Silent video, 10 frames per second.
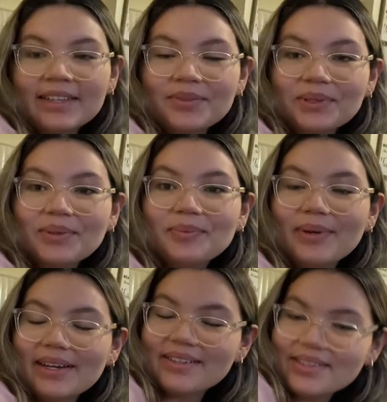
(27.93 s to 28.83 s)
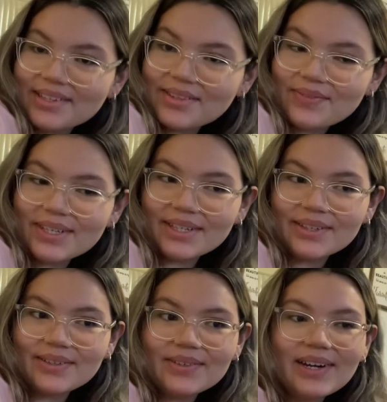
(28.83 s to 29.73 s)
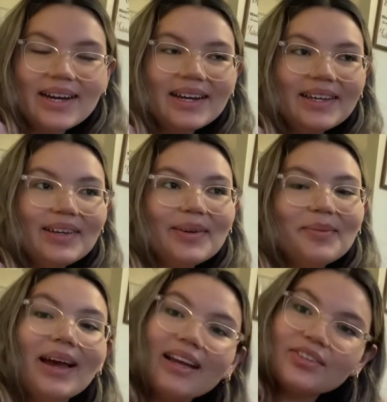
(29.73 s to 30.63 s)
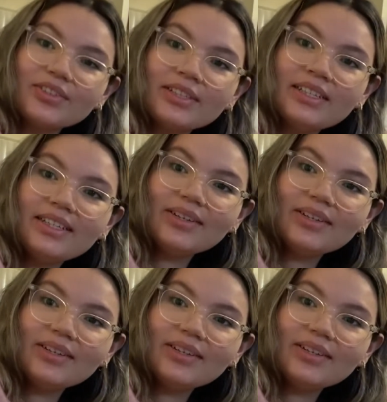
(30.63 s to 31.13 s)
welcome back to another video. I am actually